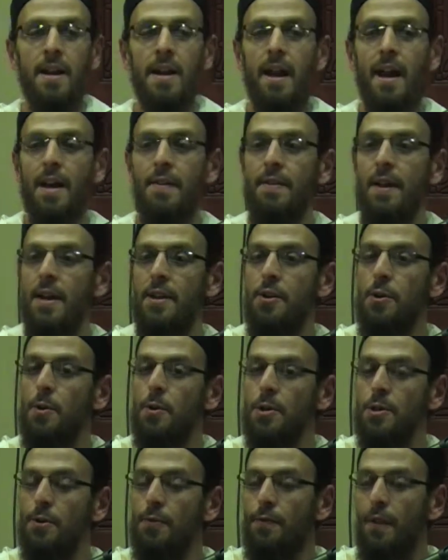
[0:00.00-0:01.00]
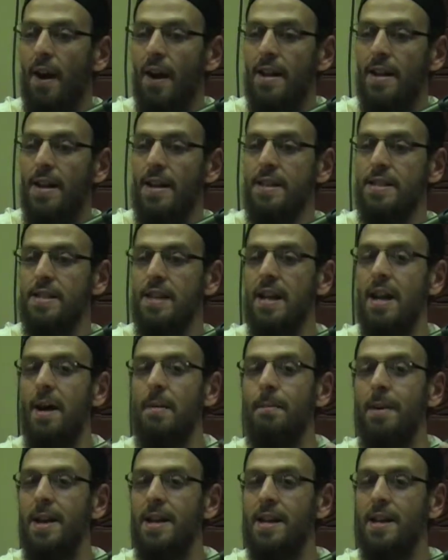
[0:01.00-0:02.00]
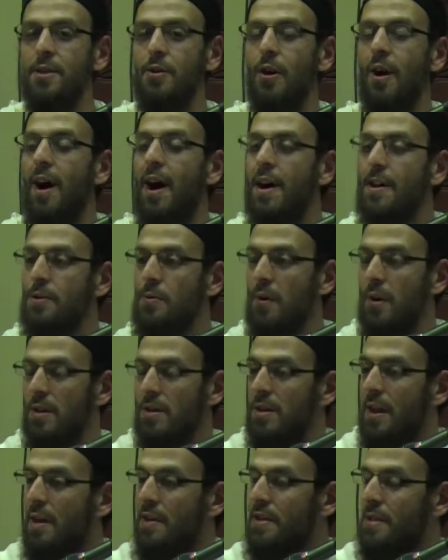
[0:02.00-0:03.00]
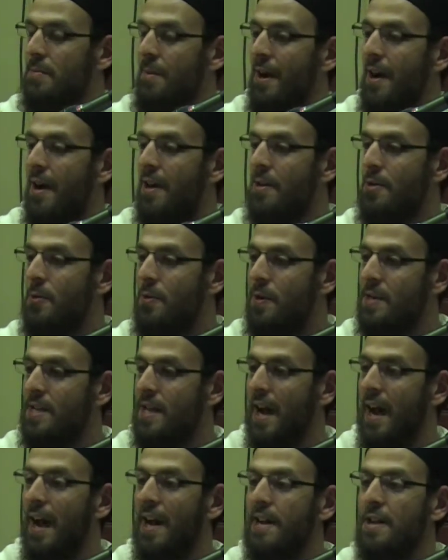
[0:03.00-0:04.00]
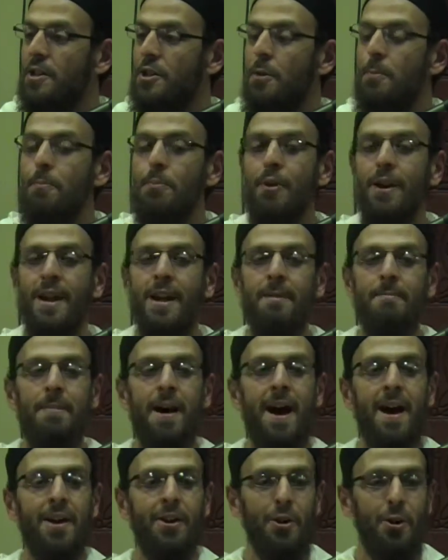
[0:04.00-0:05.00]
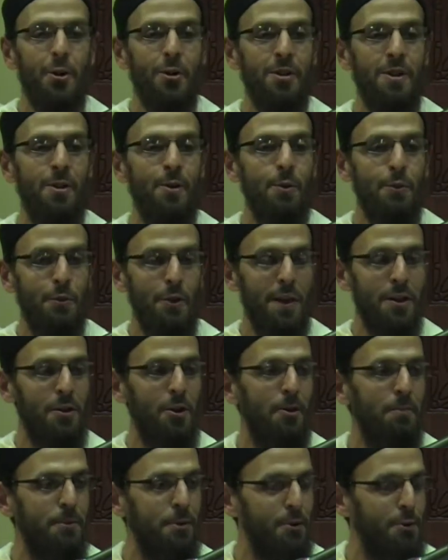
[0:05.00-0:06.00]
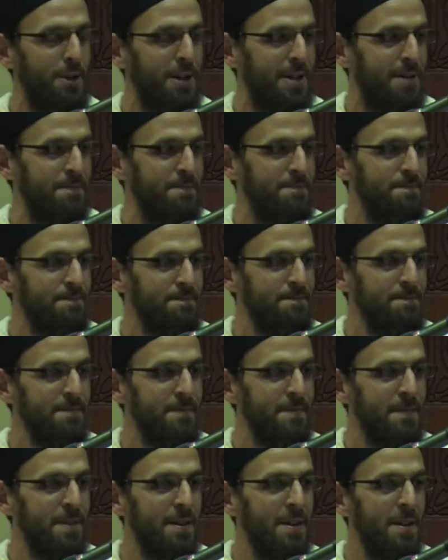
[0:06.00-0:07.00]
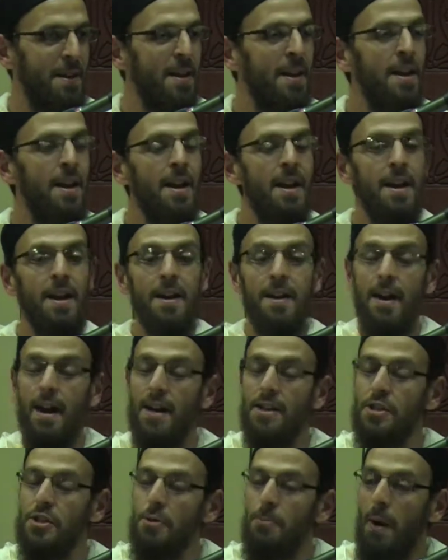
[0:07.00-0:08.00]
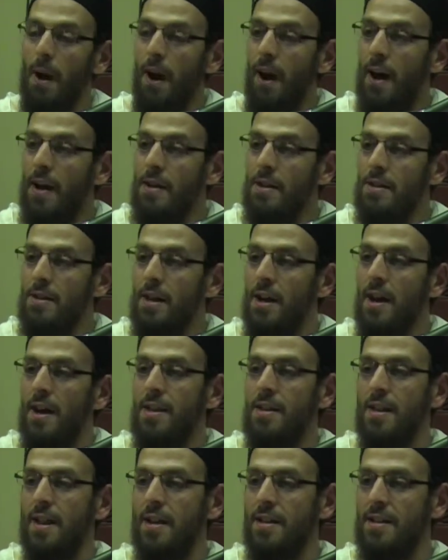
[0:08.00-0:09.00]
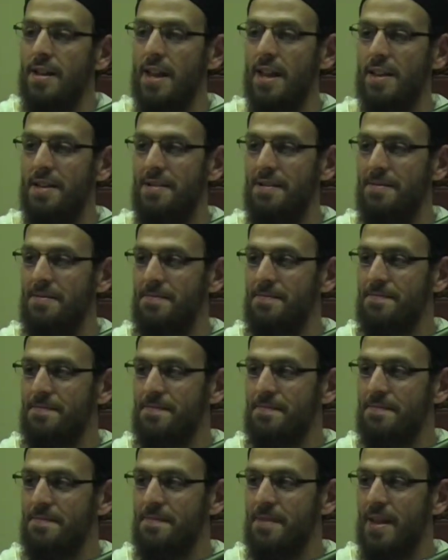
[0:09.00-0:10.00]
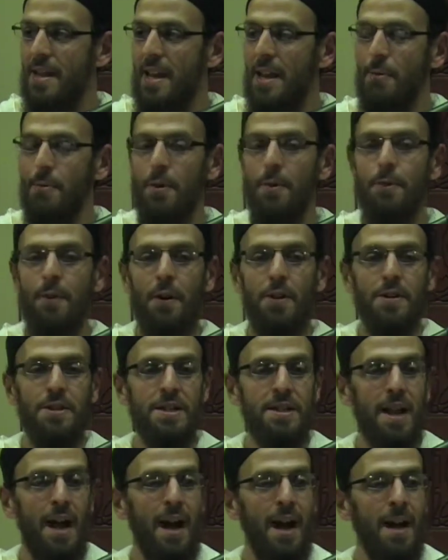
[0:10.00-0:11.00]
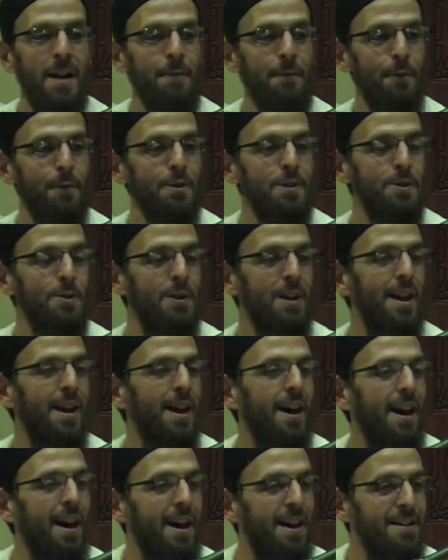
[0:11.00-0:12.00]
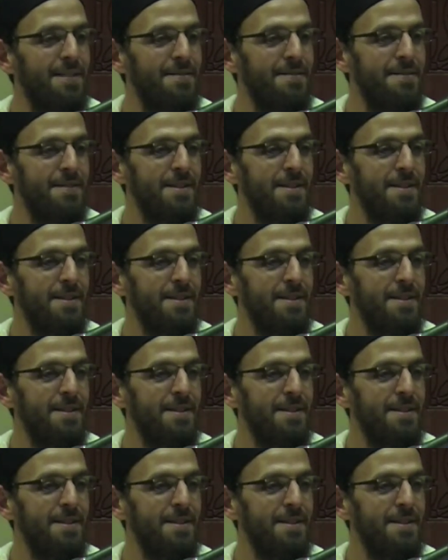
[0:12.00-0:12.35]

and that Yusuf alayhi salam made a dua to Allah subhanahu wa ta'ala to bring back her youth and her beauty. And subhanallah, Allah did. He reversed time for Zulaykha,